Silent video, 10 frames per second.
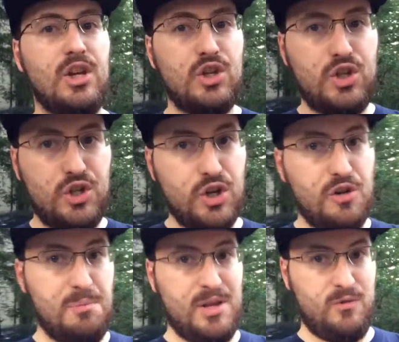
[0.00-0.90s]
should
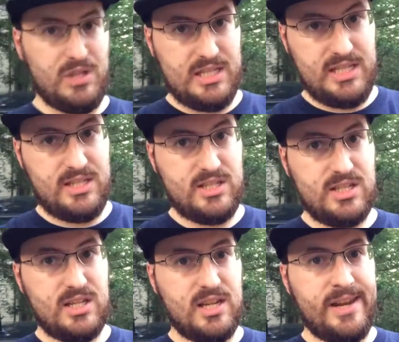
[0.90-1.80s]
have been
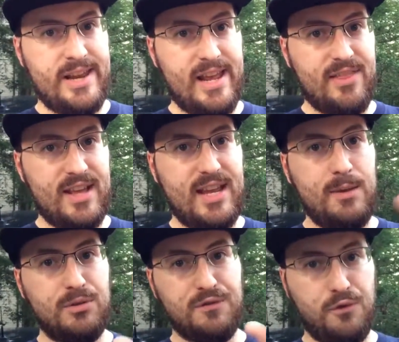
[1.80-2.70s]
released and that he
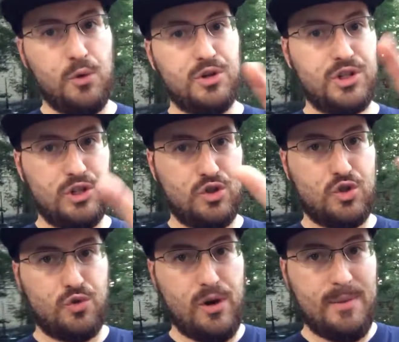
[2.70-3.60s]
was forced to
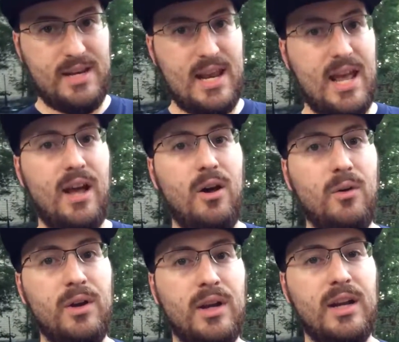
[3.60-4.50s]
trim it
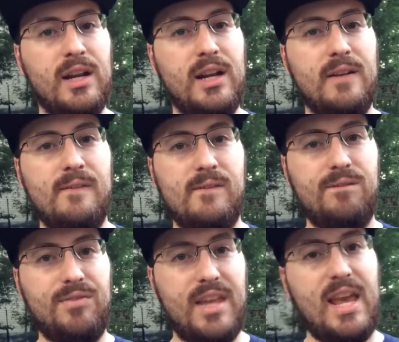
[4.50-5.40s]
down,
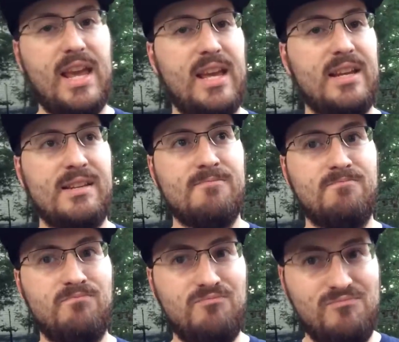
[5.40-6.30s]
and
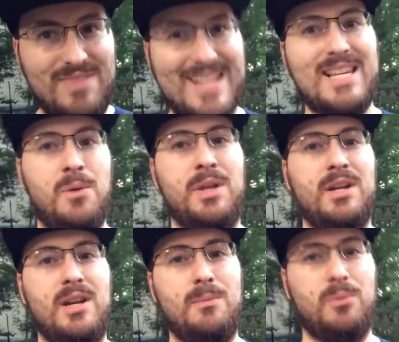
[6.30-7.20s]
that's how we
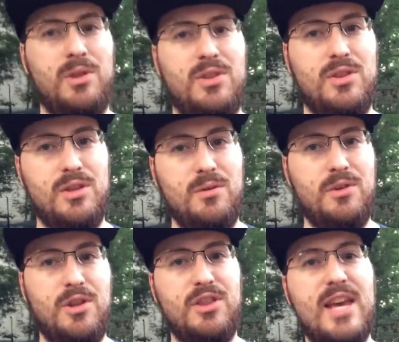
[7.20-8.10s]
ended up with the
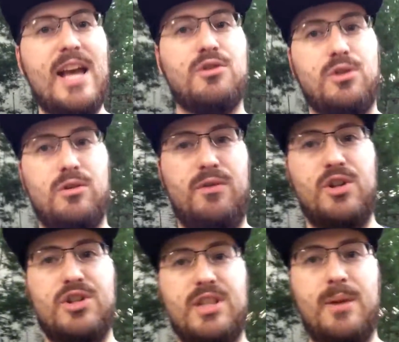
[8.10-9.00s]
theatrical
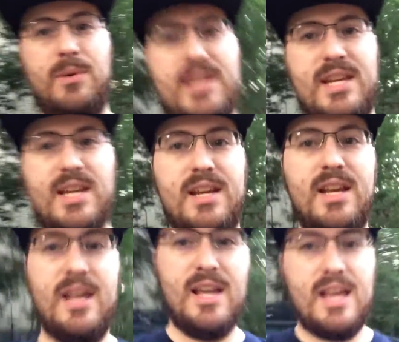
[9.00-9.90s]
version that we did.
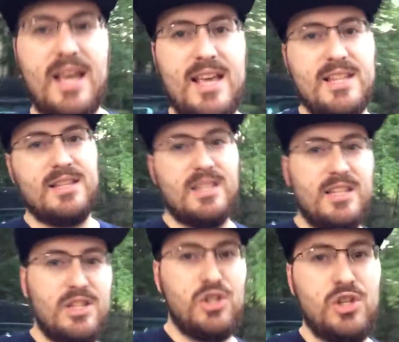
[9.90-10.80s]
And
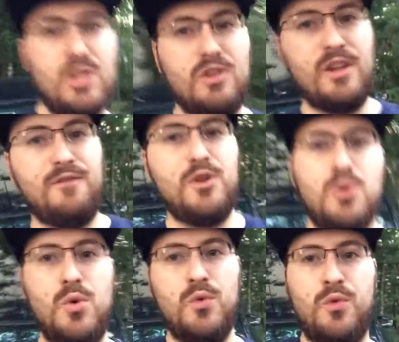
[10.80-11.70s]
if
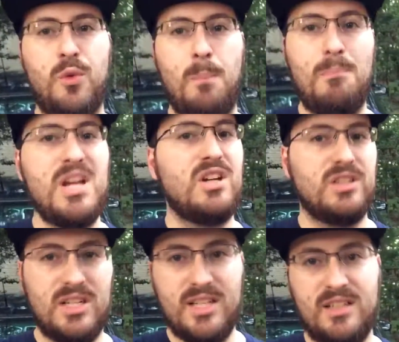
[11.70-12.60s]
you've been
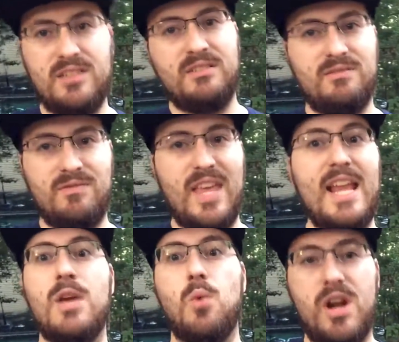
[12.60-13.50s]
online
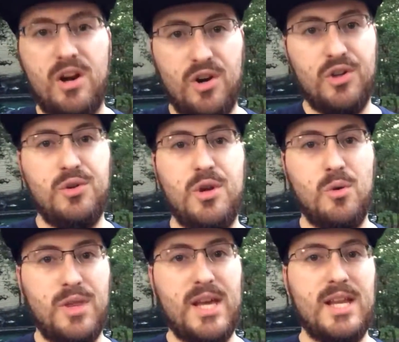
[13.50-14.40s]
anywhere, you
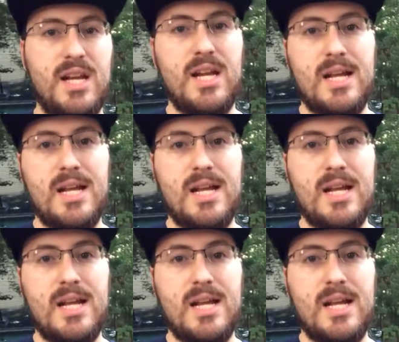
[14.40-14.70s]
know that